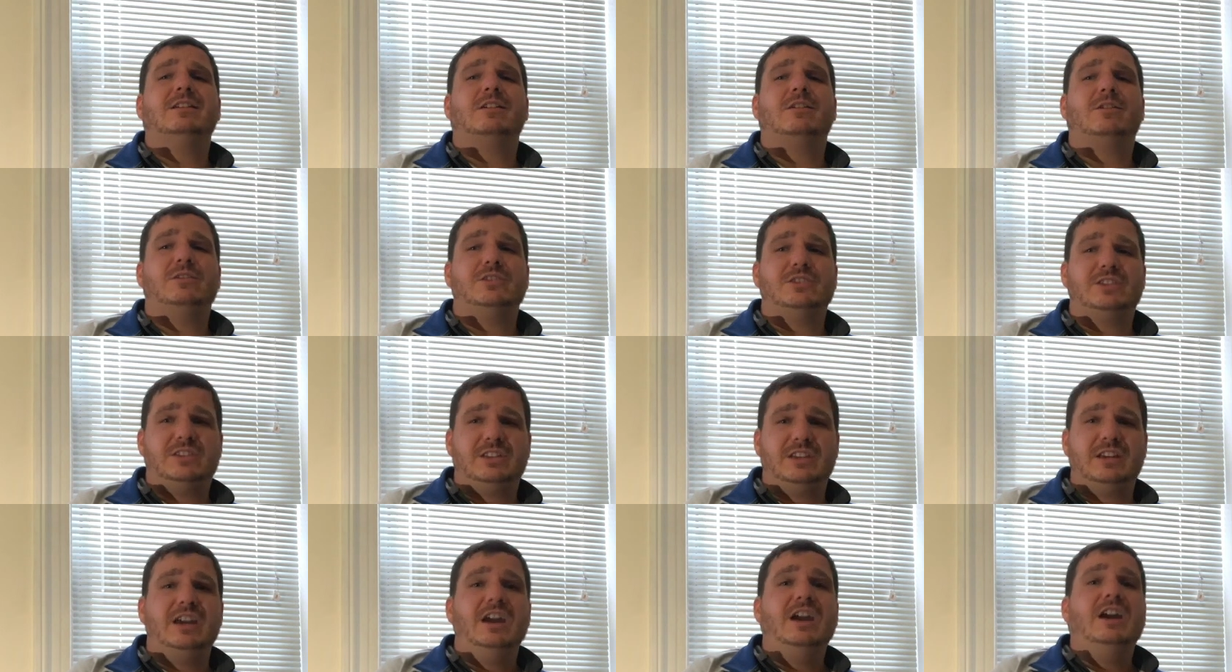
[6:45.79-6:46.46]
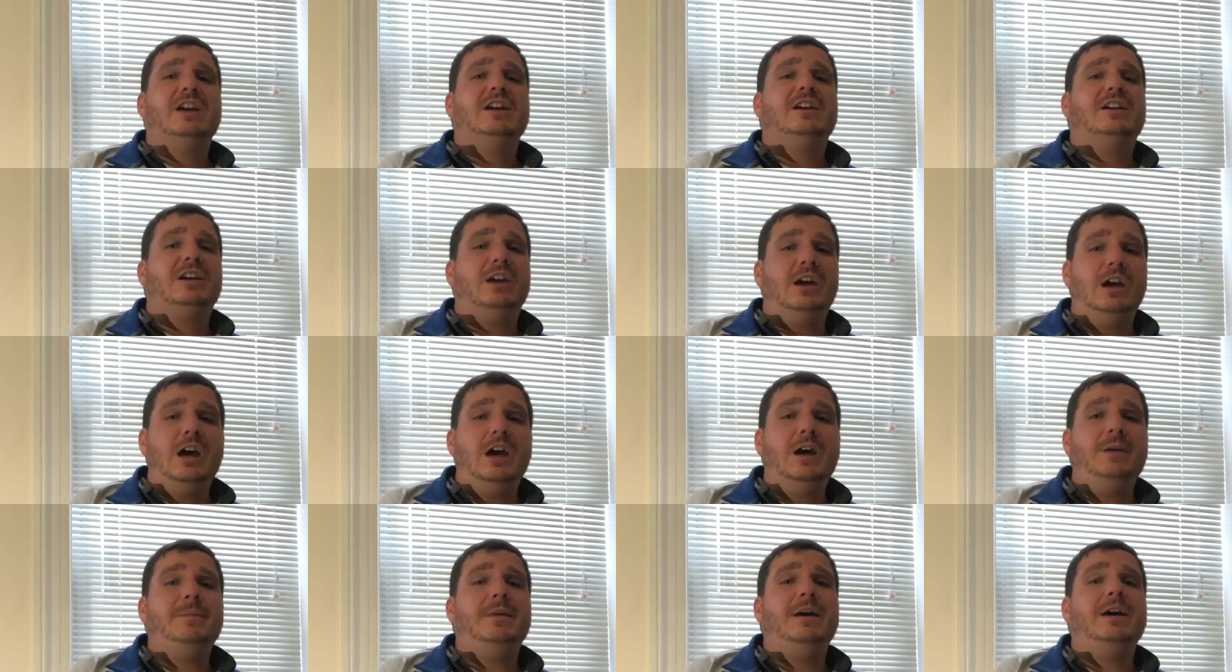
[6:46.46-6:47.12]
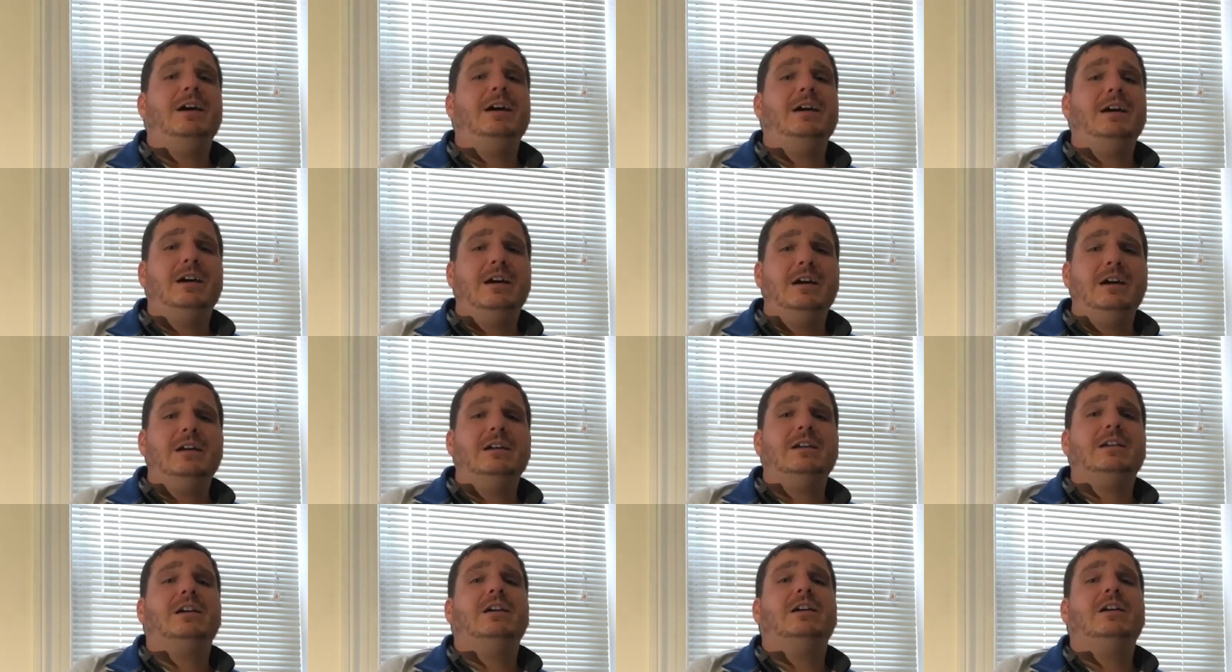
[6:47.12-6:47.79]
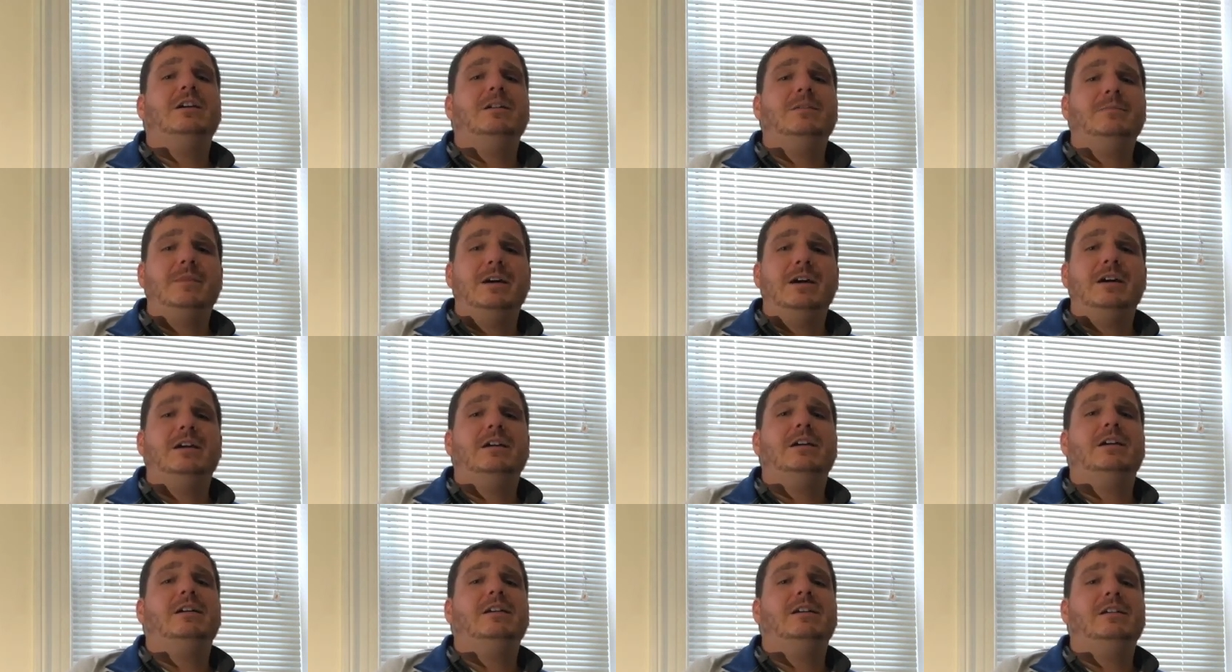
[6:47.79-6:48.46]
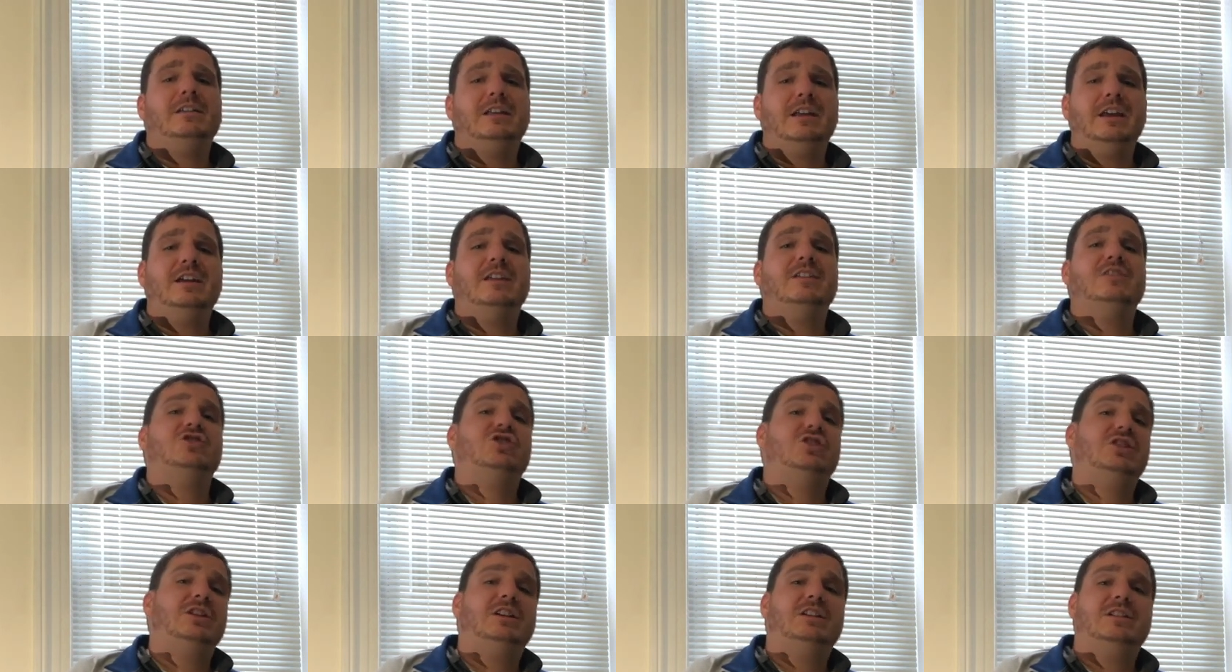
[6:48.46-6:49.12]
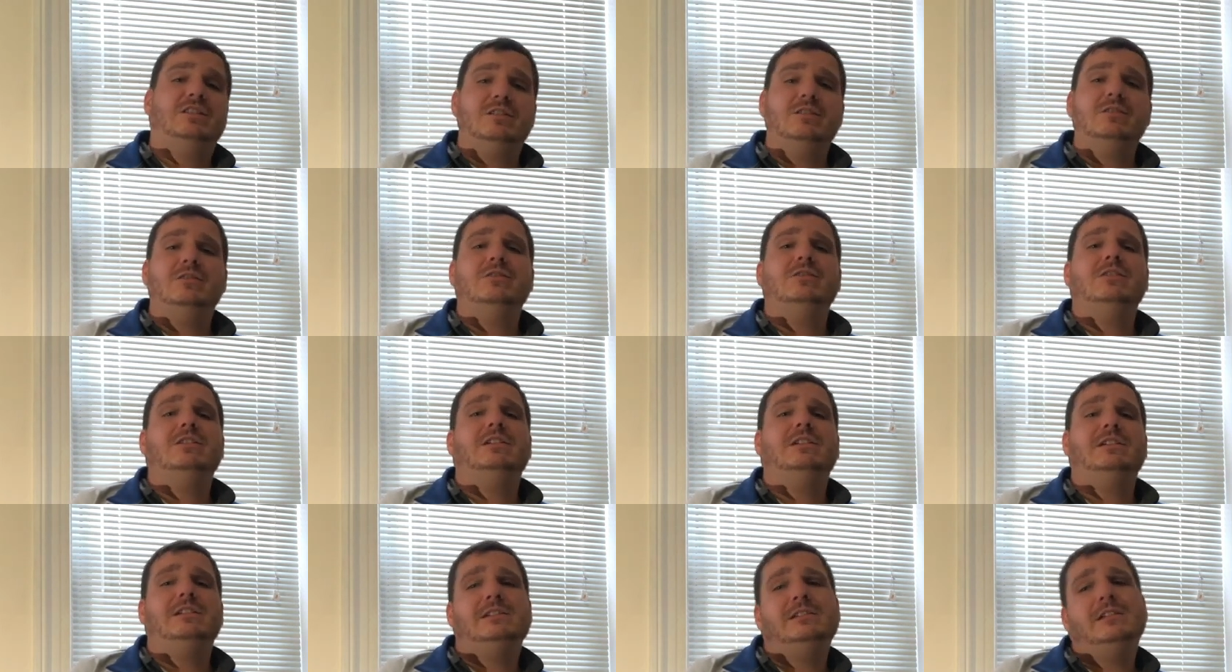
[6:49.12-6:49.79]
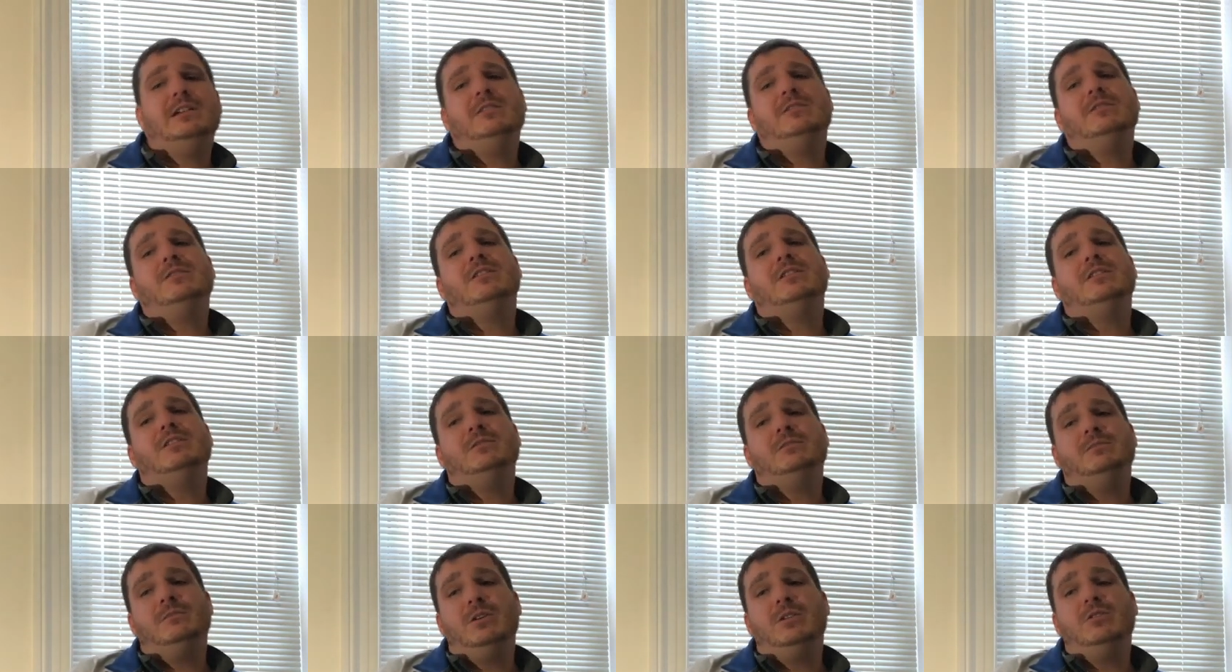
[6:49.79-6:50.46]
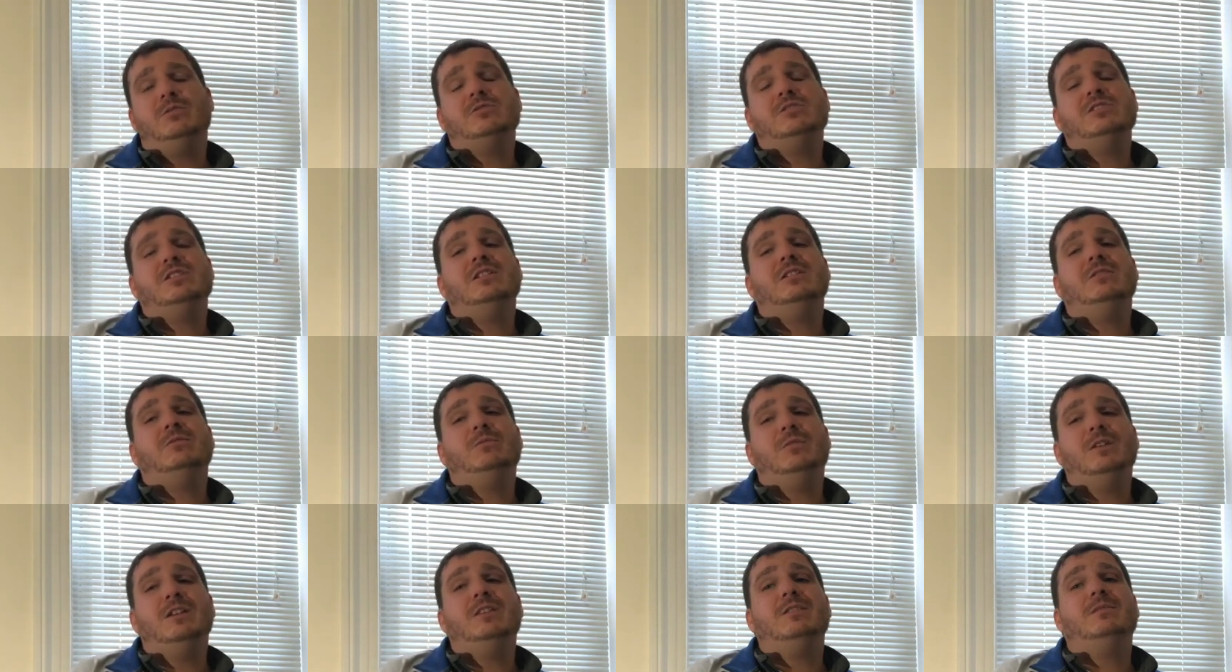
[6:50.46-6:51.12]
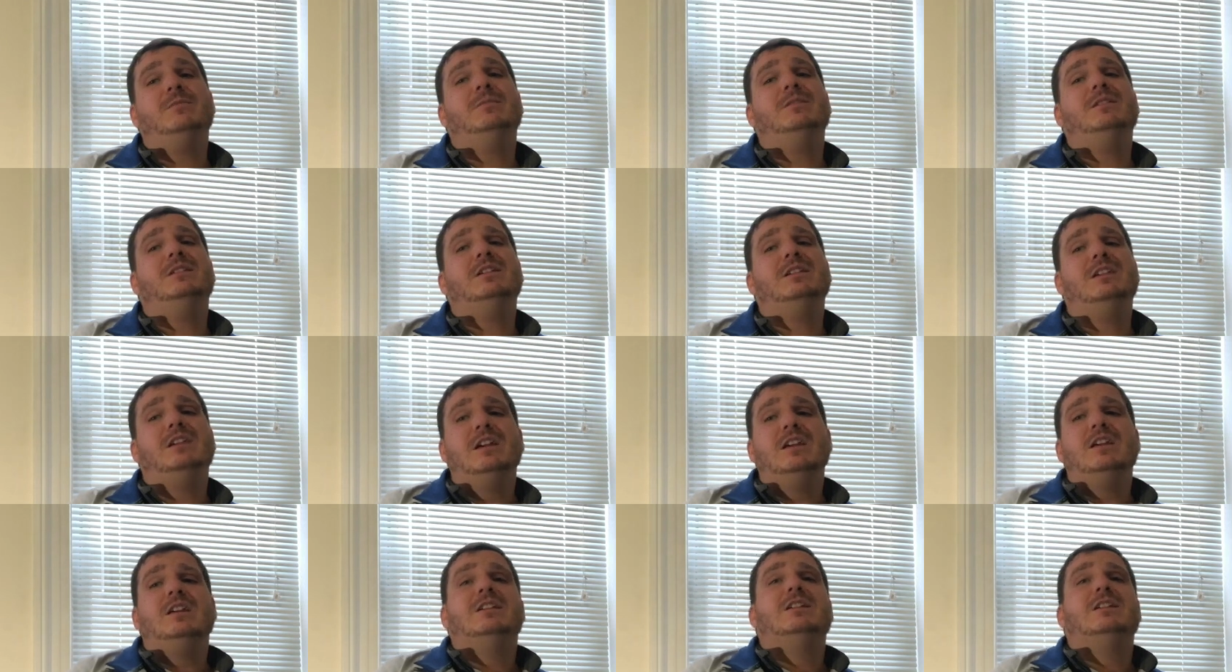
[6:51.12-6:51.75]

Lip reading: Now go to C, come on, and G, do the locomotion with me.